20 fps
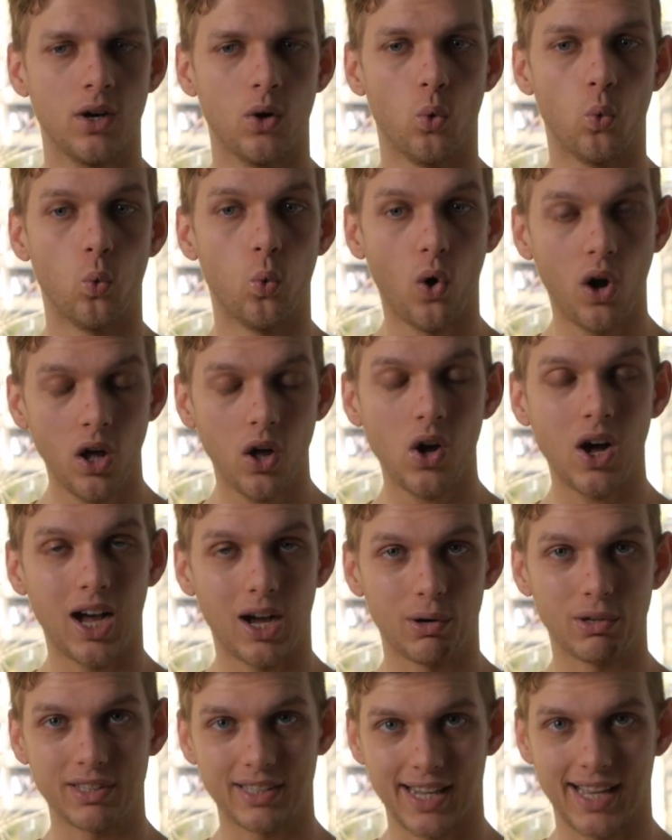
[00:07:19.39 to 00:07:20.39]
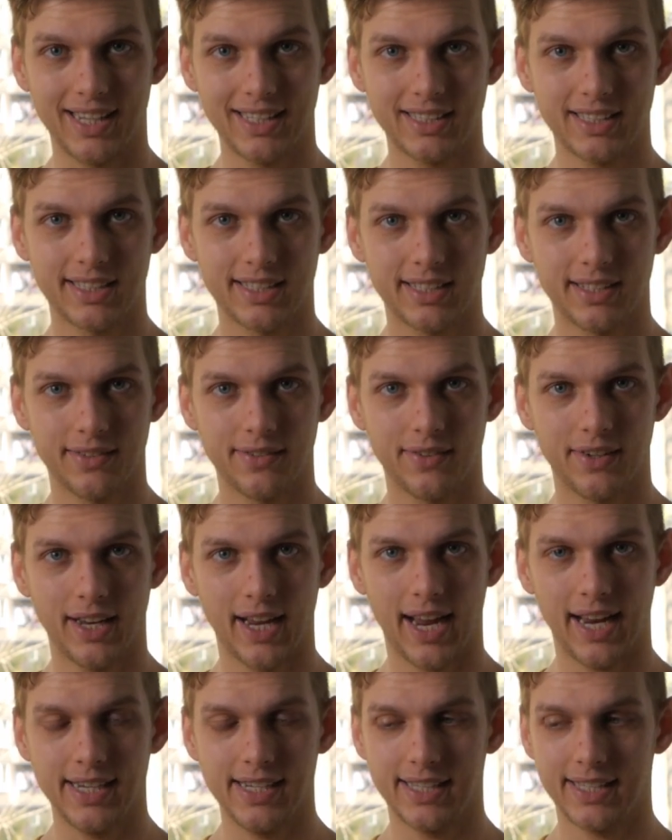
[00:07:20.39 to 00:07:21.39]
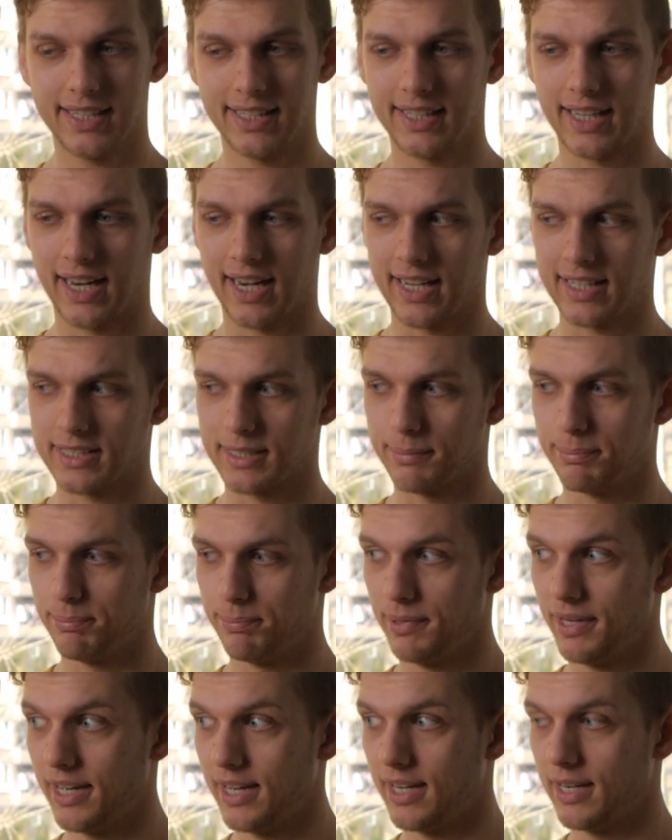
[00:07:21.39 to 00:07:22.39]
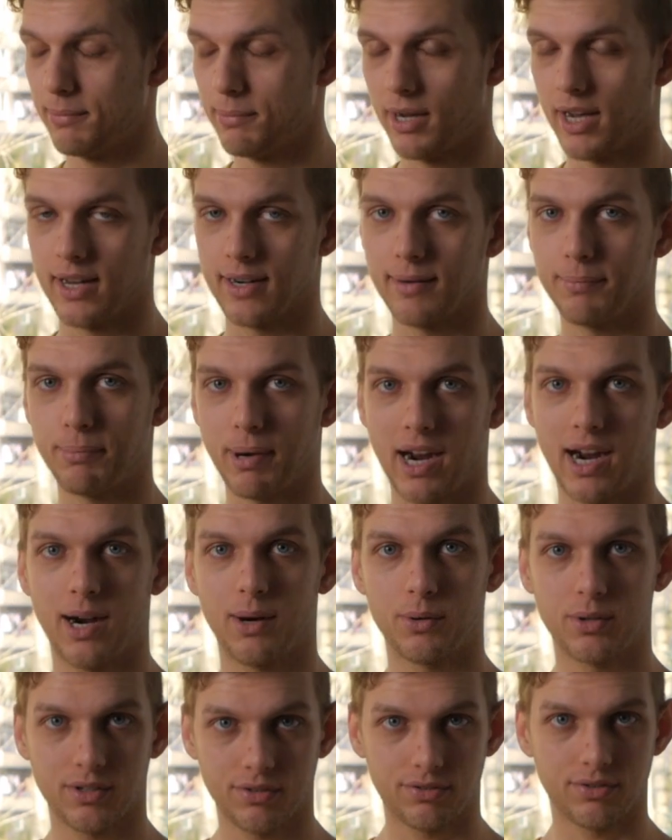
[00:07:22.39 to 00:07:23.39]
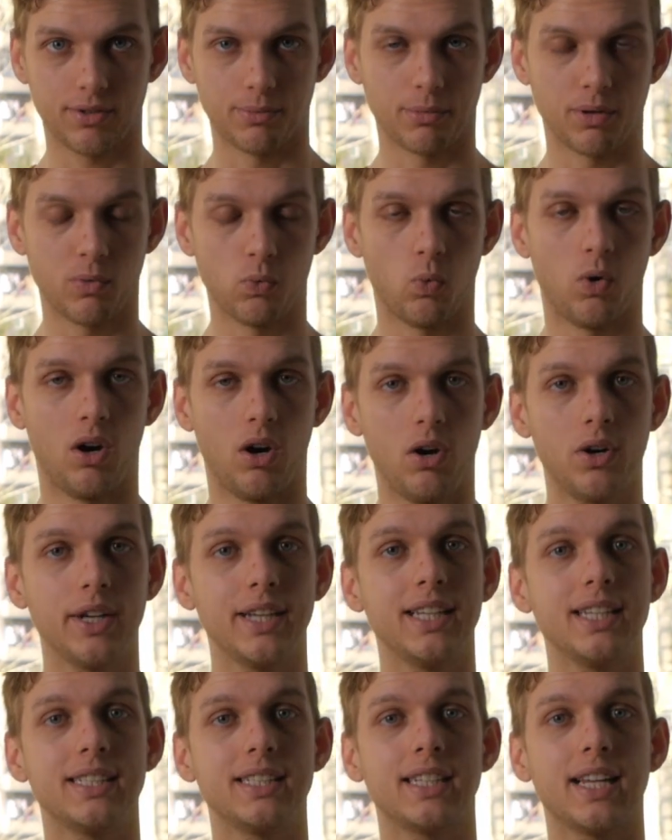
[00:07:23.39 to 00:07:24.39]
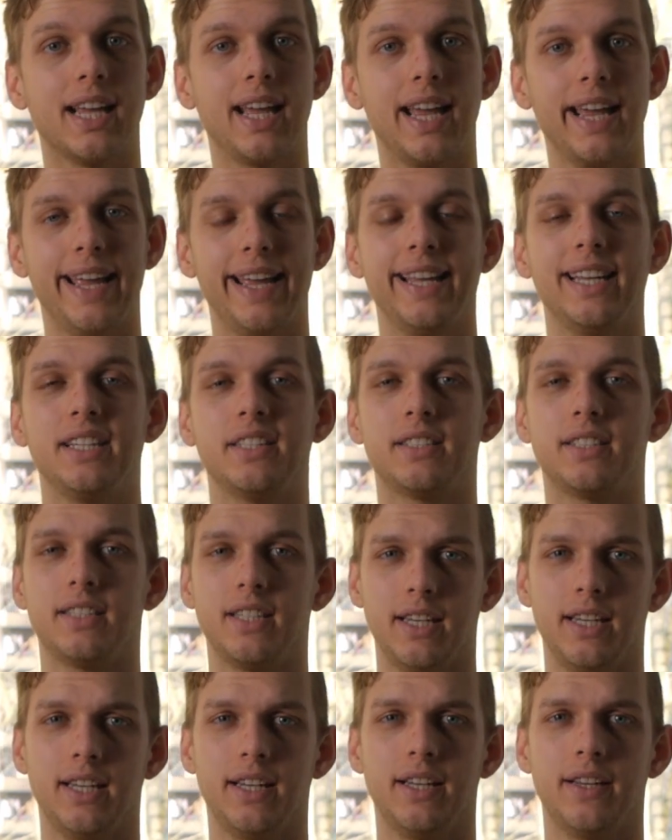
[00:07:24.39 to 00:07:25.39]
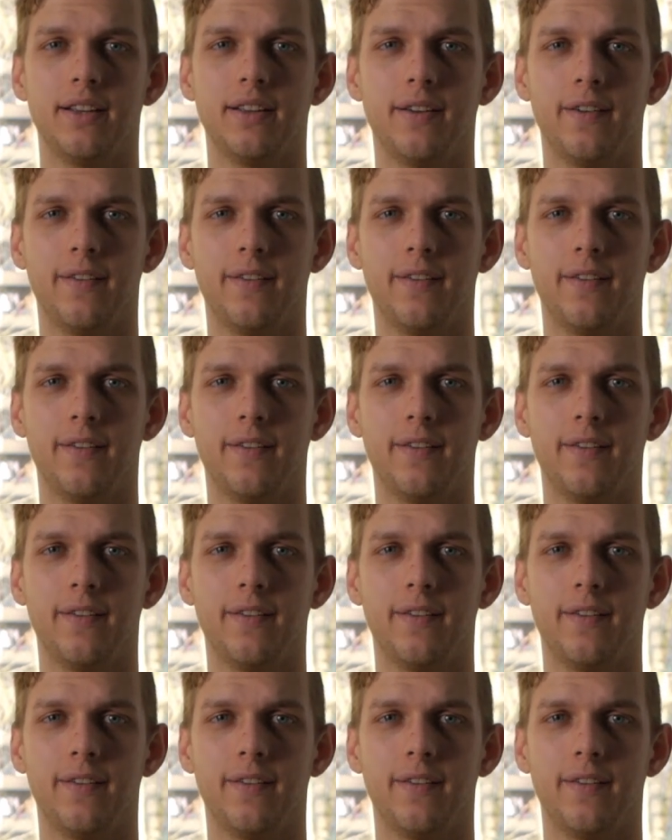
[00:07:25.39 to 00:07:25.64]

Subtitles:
Wall outlets, anything that has a big amount of power from a wall, is AC,